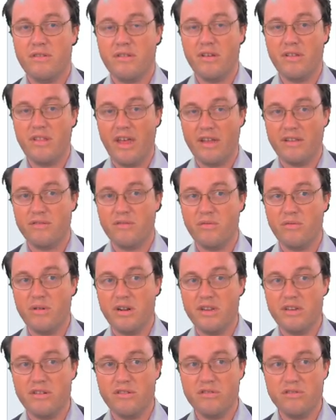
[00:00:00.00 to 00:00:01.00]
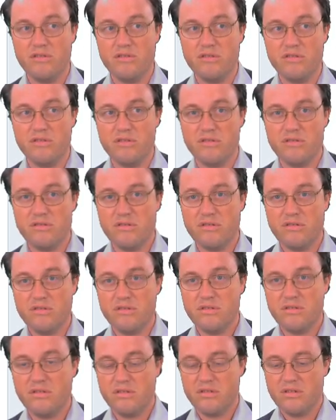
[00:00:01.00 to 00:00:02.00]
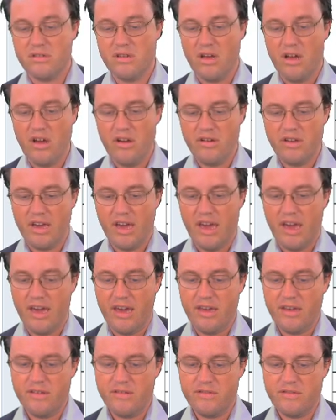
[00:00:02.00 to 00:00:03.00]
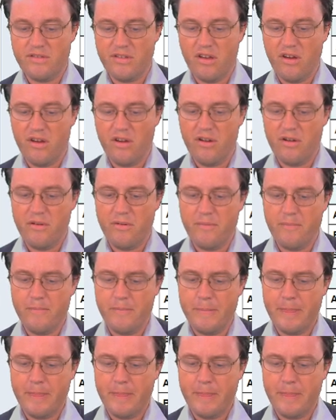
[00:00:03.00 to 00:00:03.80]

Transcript: So that's really good. Okay, so